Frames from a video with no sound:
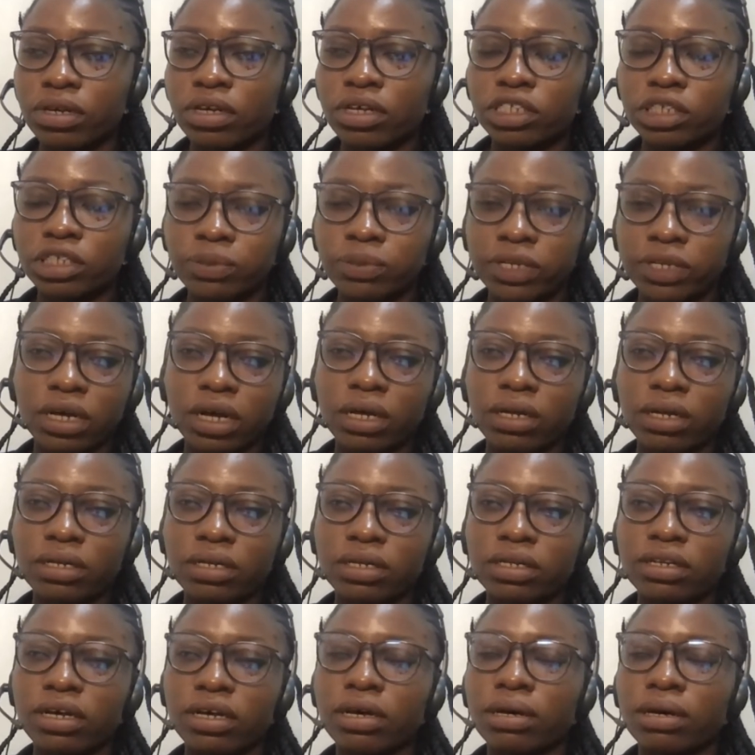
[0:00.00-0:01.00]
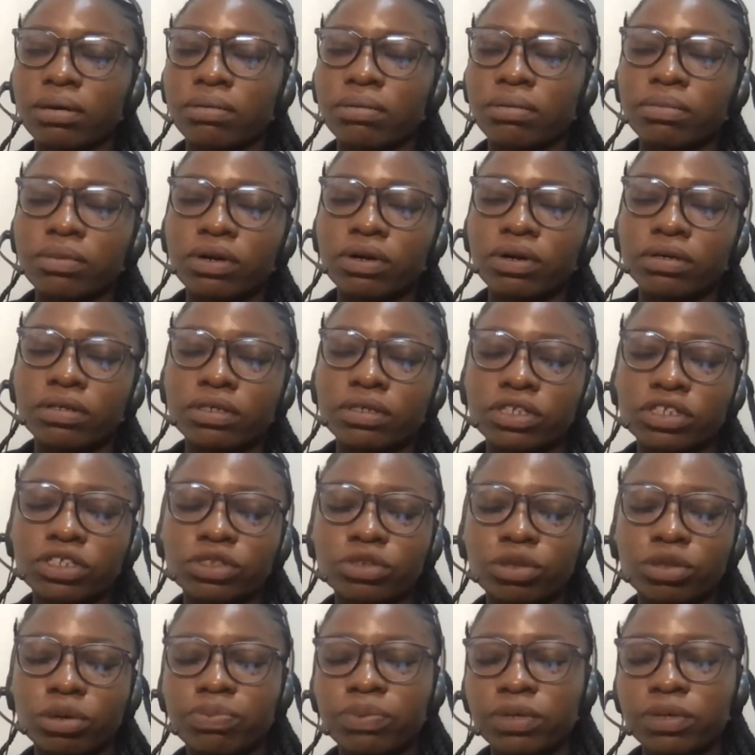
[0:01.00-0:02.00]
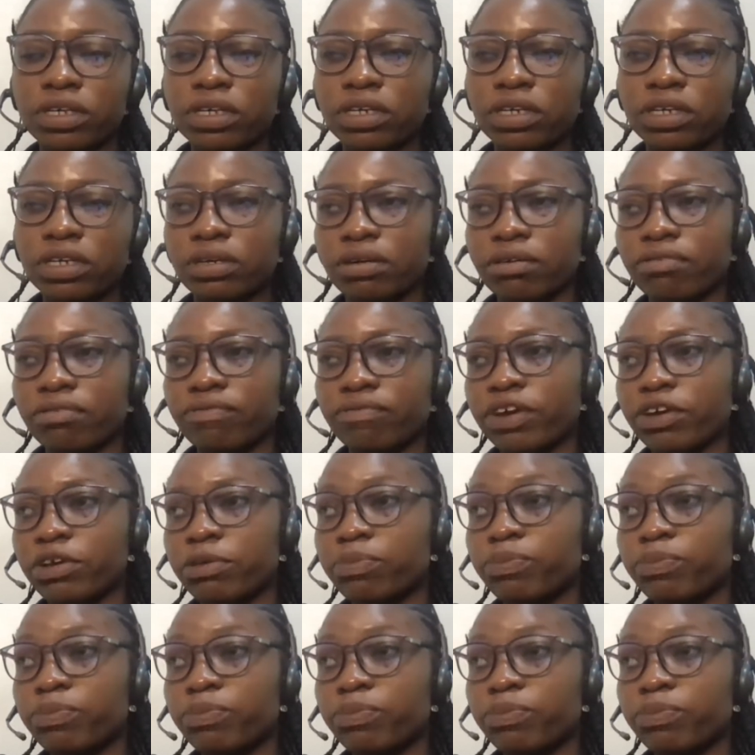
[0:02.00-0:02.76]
speak on this topic,